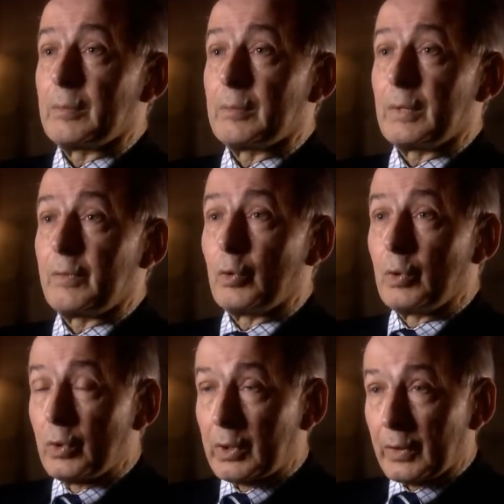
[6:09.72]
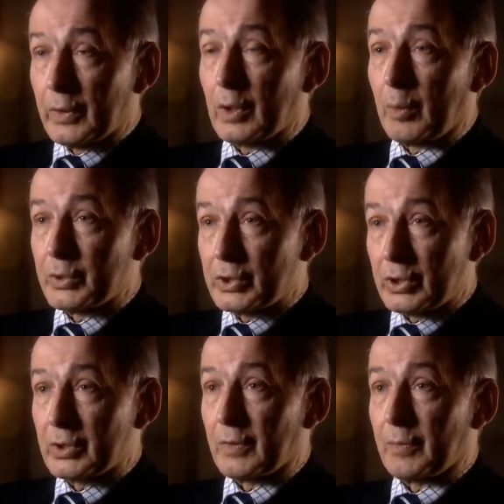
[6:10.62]
If you look at the
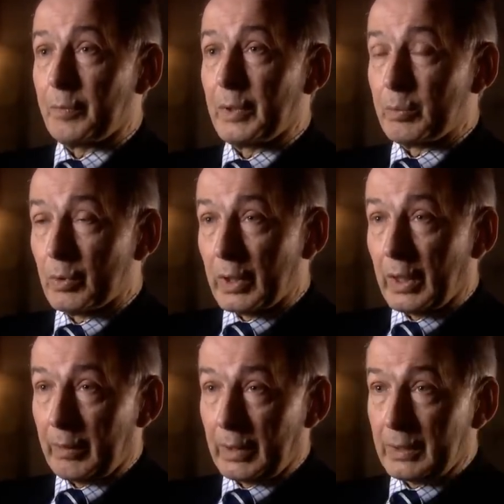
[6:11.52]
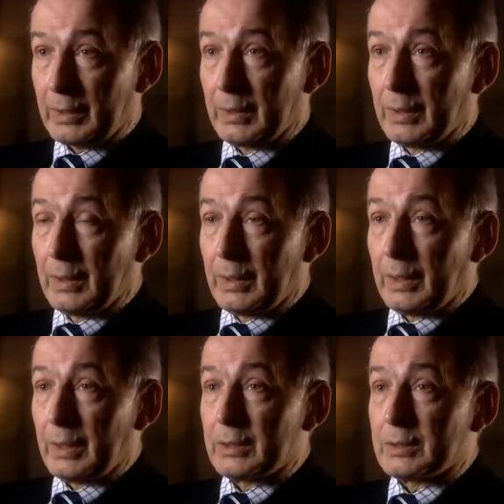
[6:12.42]
composition of people going,
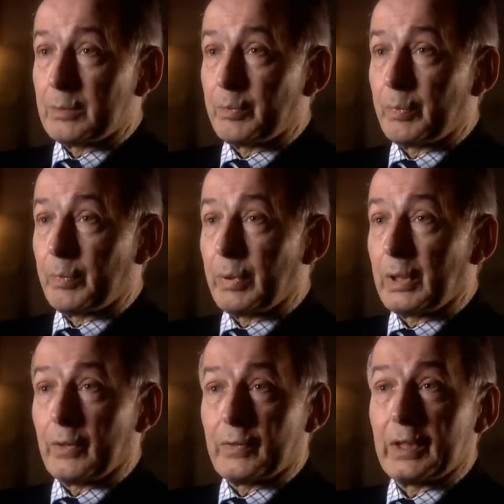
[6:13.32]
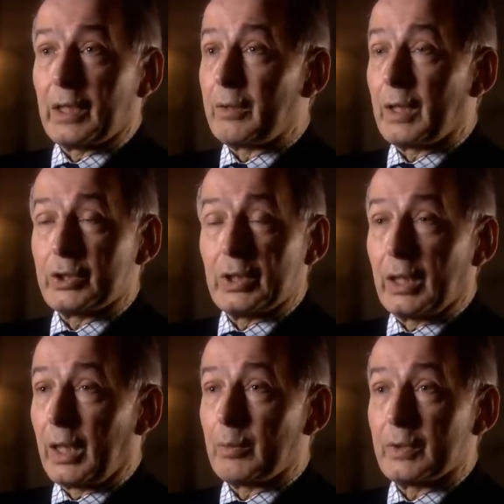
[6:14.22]
it's because they don't actually
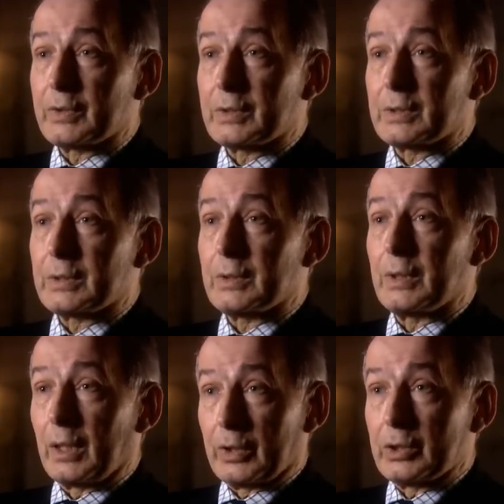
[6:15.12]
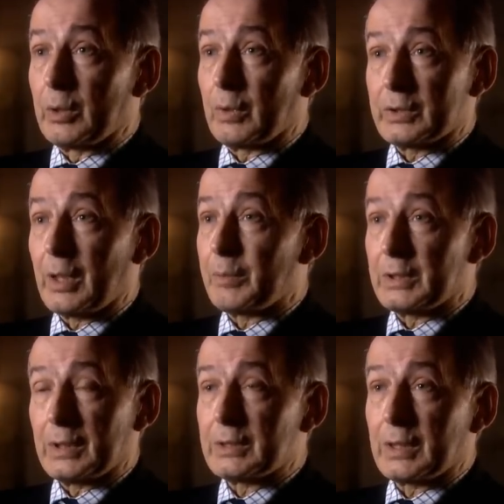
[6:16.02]
like largely what's happening to
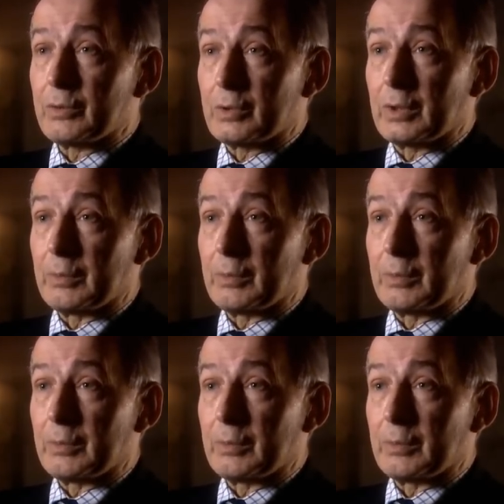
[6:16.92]
this country.